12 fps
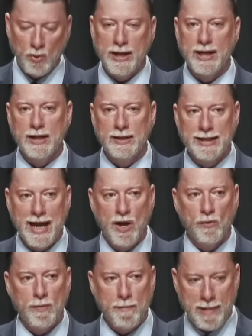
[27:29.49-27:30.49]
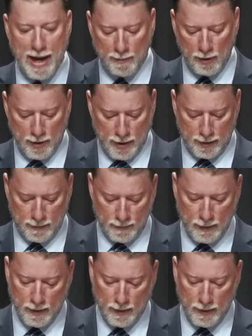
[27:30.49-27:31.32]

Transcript: bringing down Babylon.